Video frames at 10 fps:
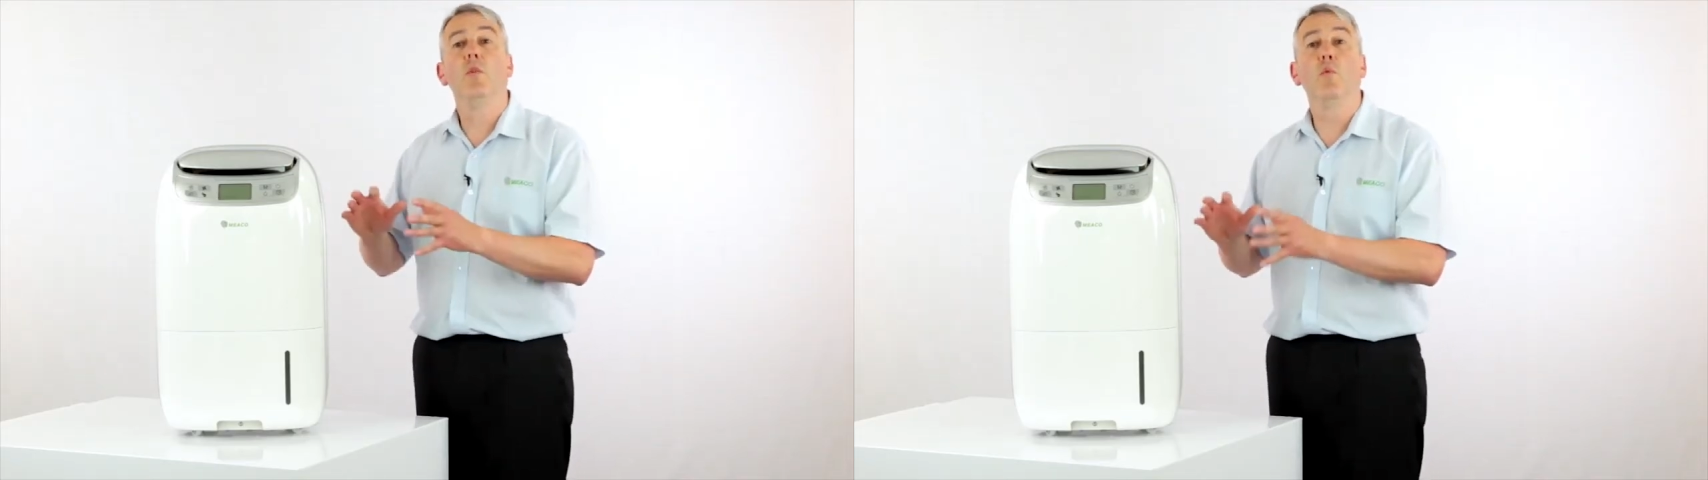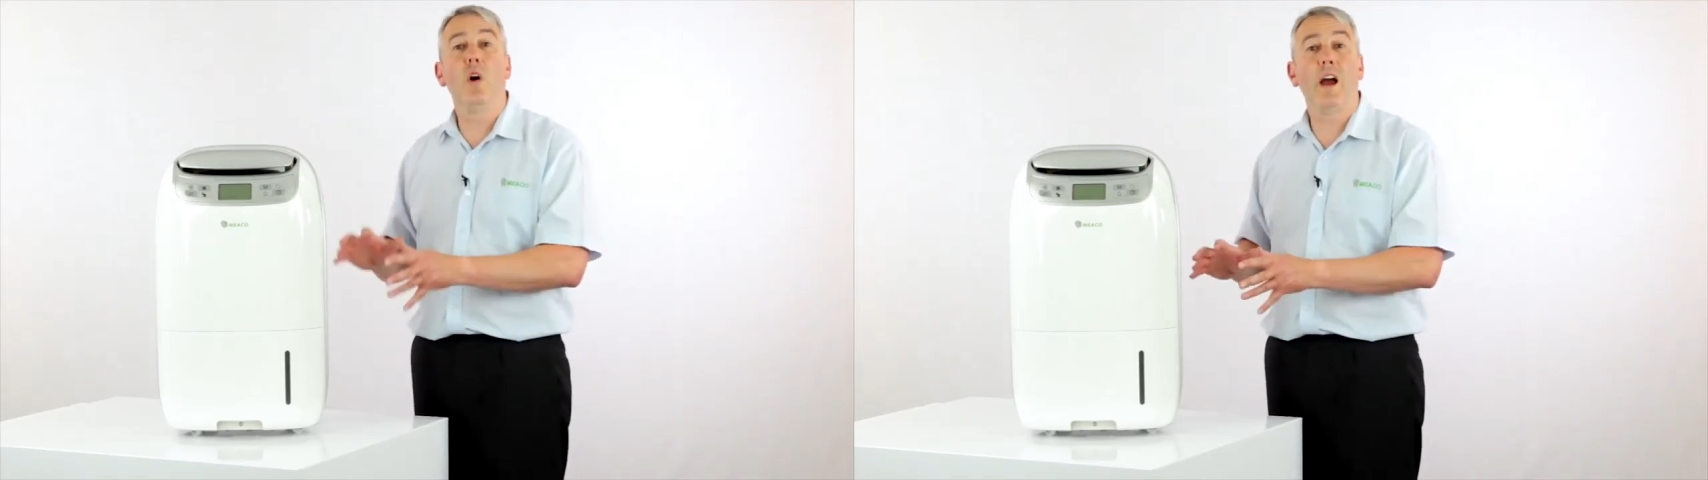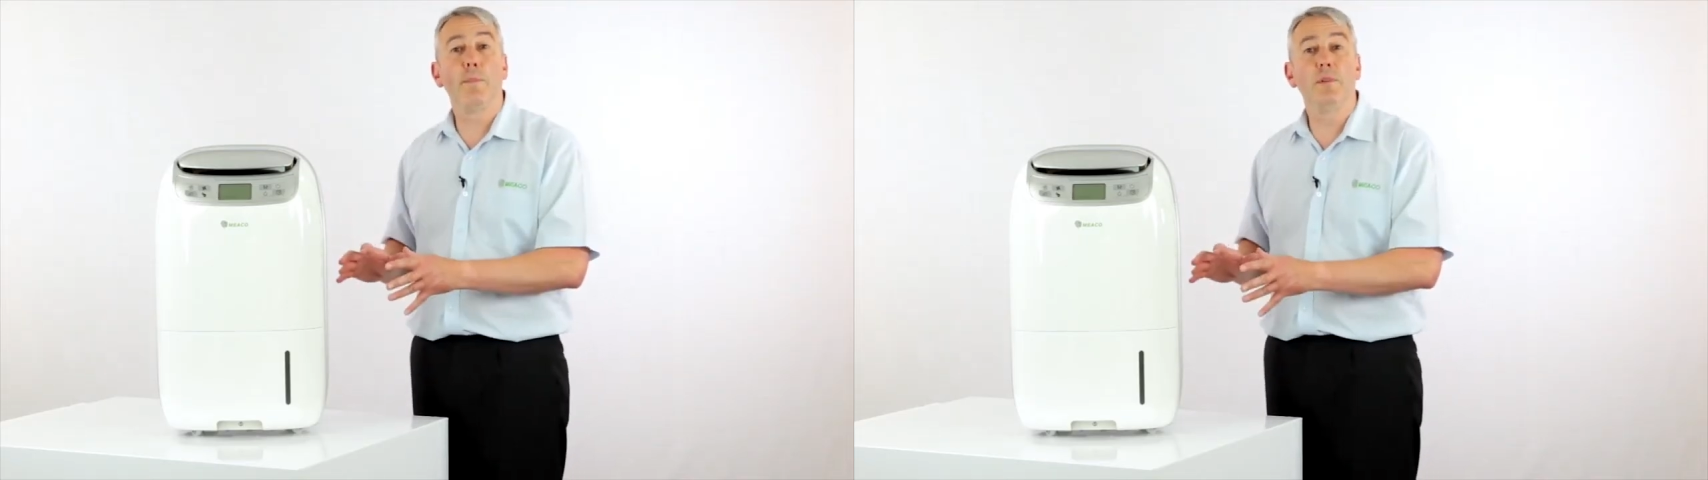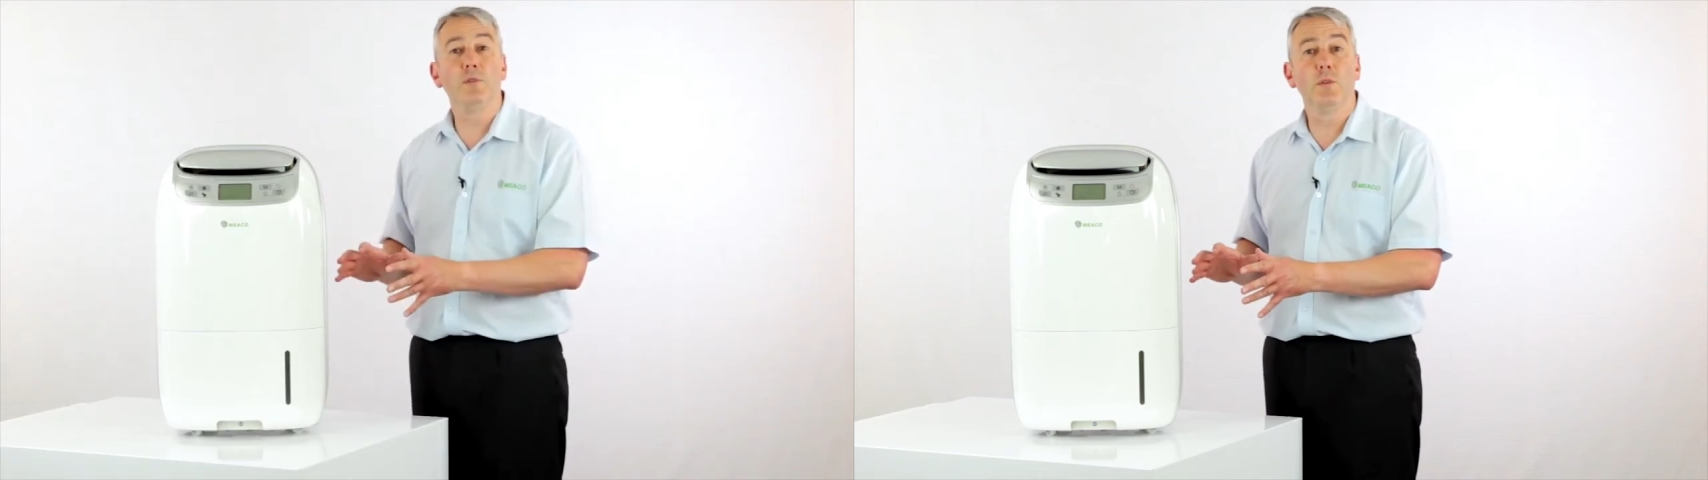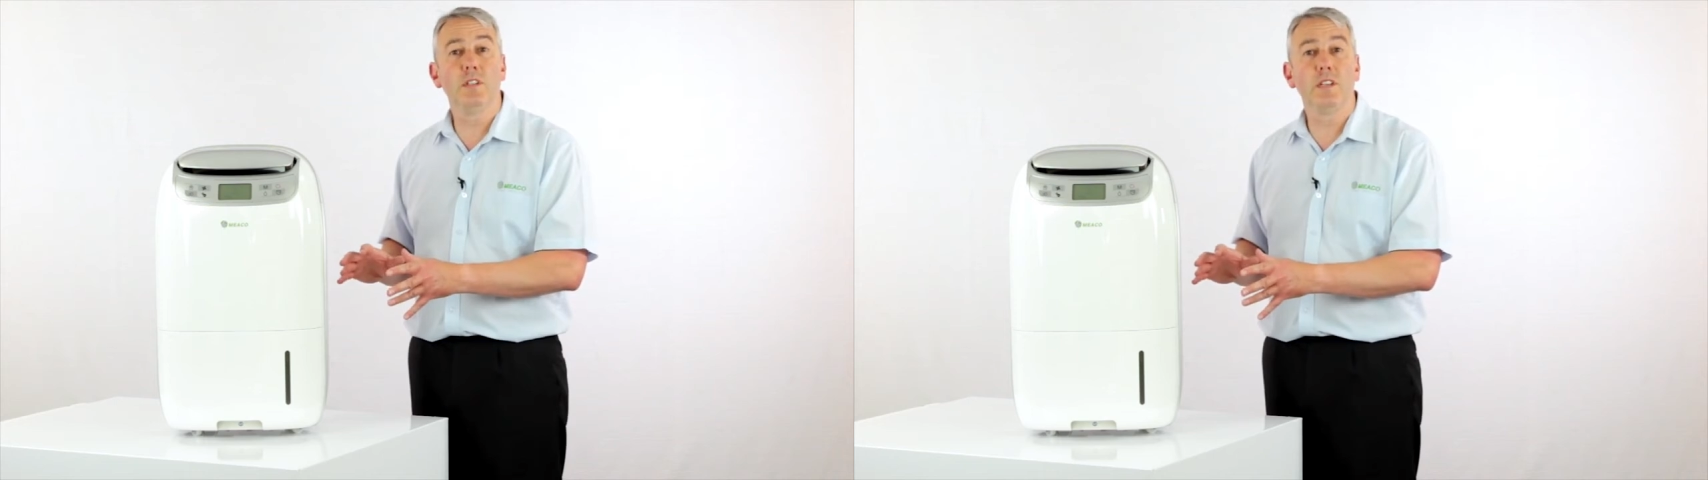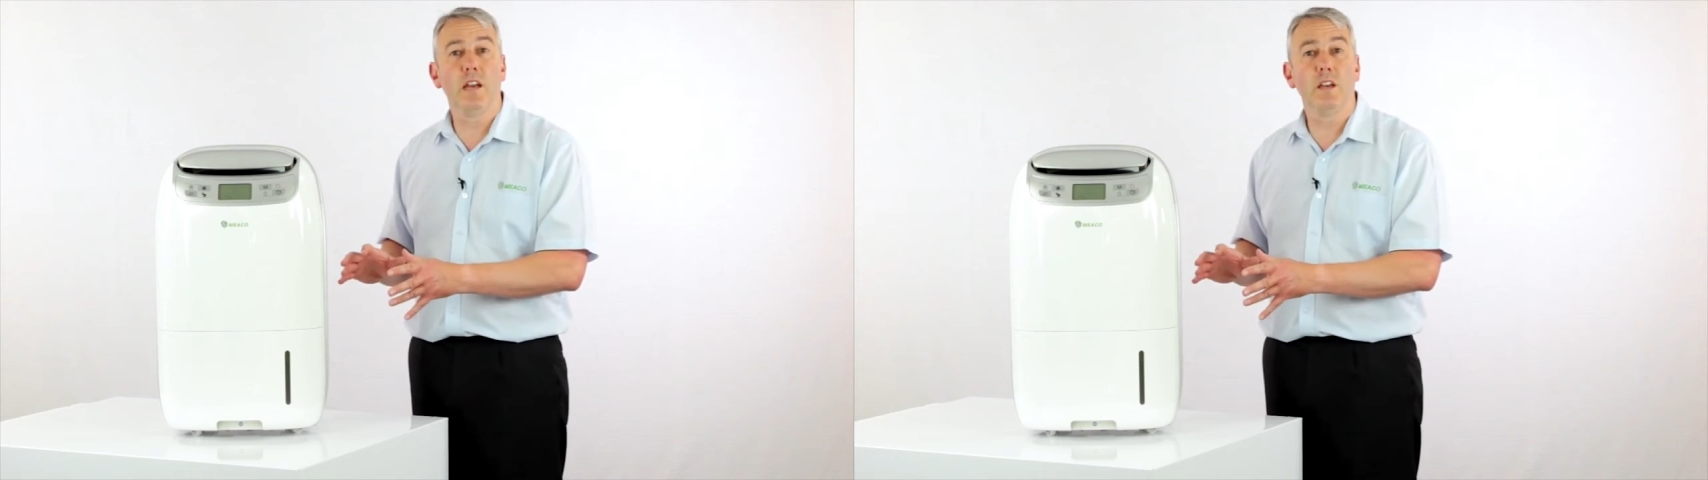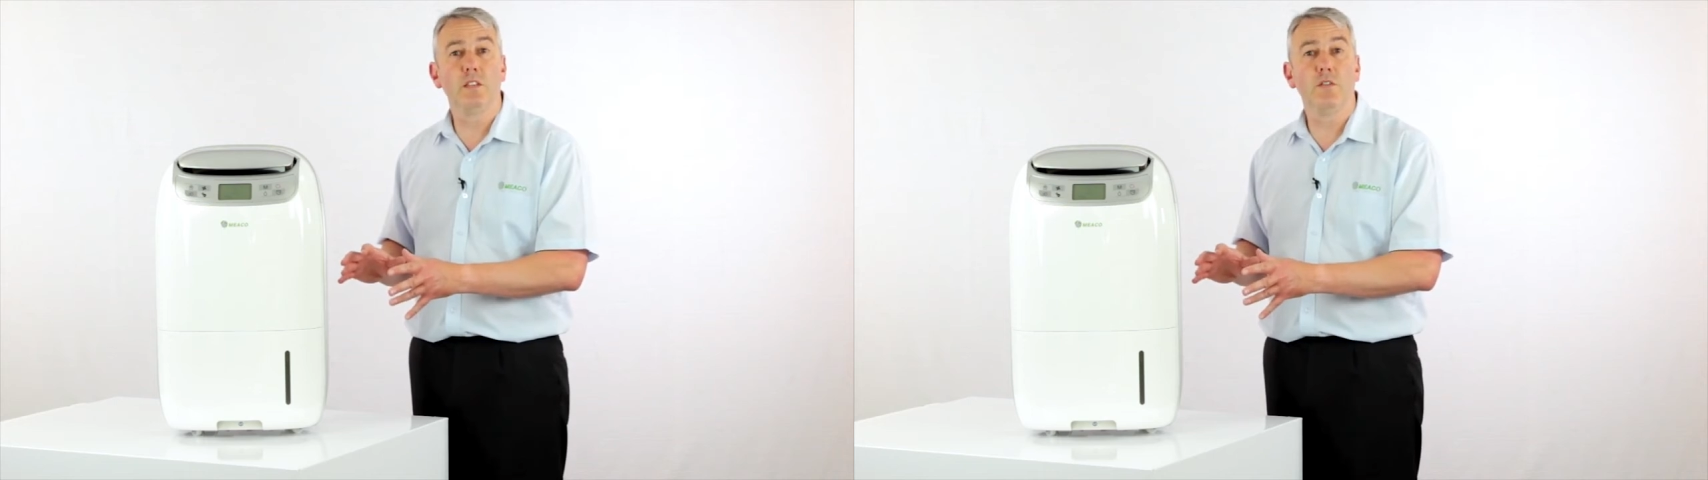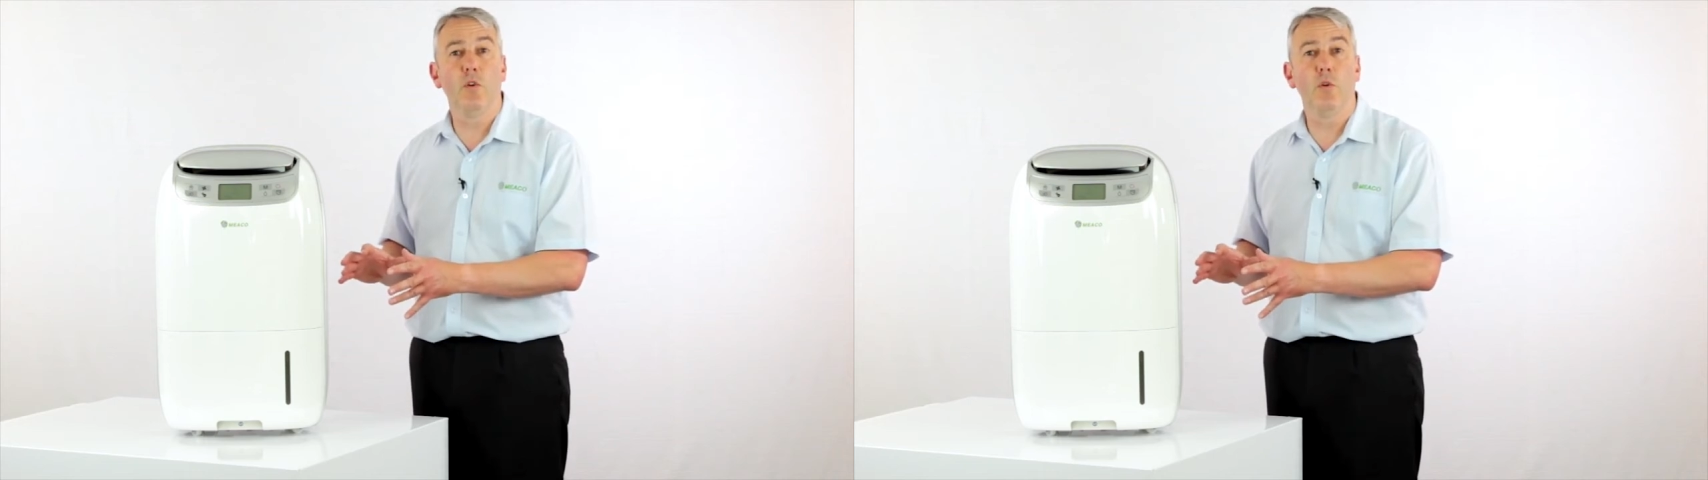what happens when the tank
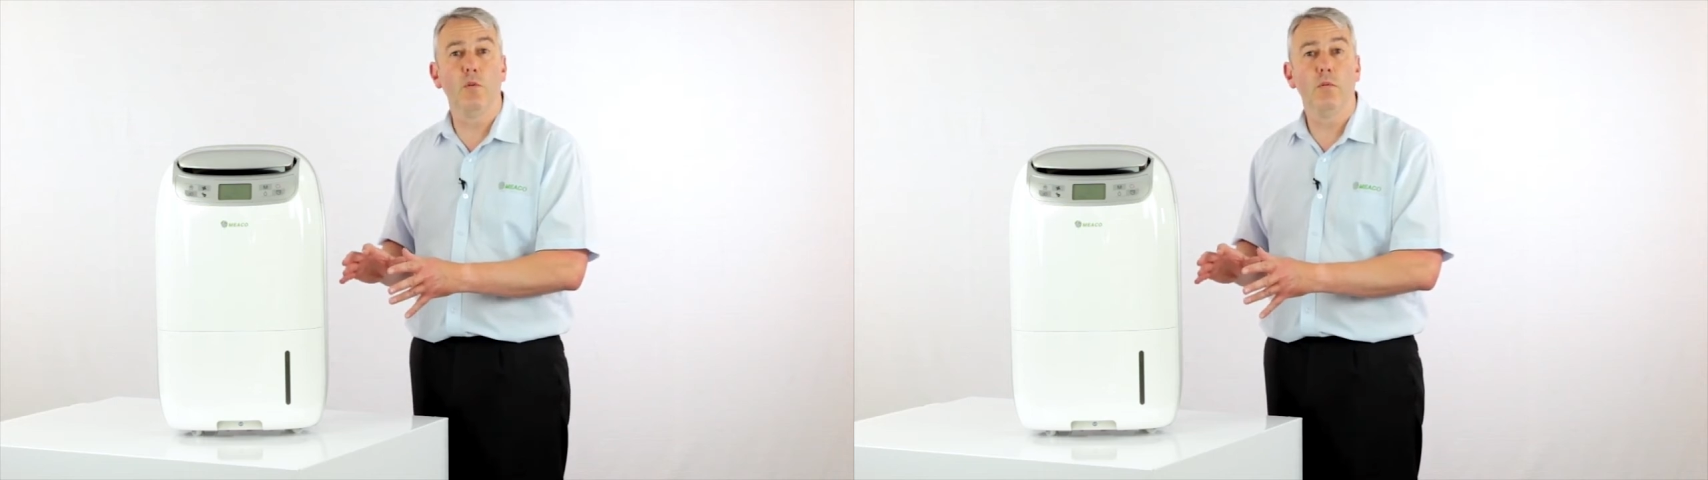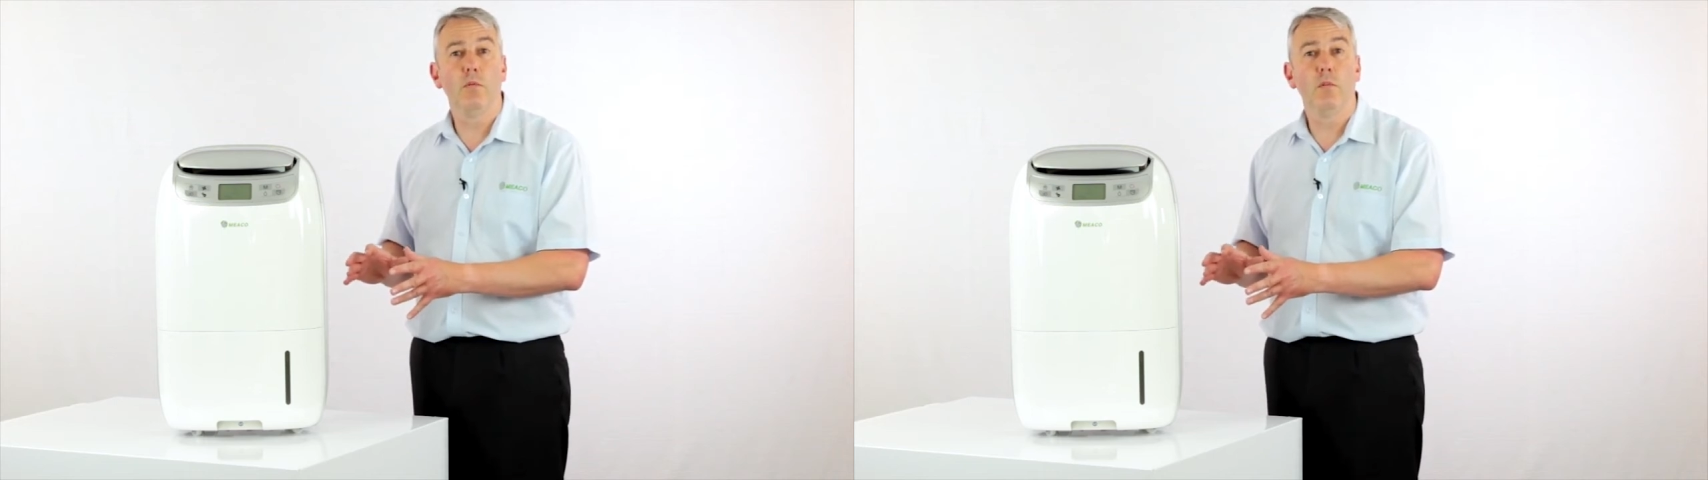is full?